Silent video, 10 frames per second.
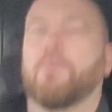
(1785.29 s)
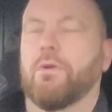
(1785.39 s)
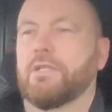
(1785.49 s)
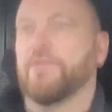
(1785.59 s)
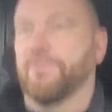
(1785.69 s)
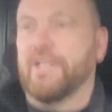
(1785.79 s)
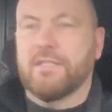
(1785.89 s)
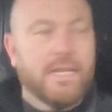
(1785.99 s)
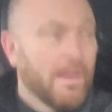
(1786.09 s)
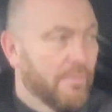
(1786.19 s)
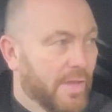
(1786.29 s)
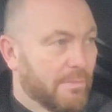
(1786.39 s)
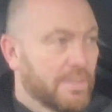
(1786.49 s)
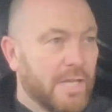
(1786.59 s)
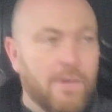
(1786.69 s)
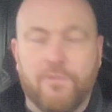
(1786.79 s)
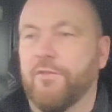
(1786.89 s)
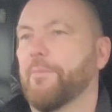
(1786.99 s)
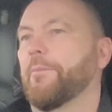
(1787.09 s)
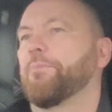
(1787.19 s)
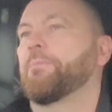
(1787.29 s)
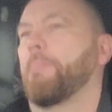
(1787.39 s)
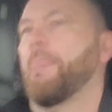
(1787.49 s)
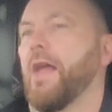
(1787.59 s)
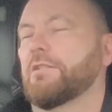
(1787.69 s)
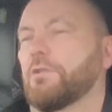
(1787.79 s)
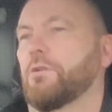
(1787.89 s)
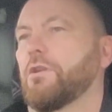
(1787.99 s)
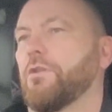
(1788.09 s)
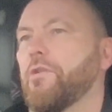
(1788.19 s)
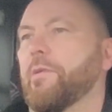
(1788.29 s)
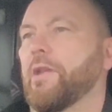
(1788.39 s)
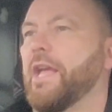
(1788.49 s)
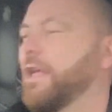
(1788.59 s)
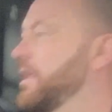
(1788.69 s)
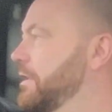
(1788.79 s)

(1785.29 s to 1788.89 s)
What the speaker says: wanted to fix the damn thing myself, has a look under the bonnet,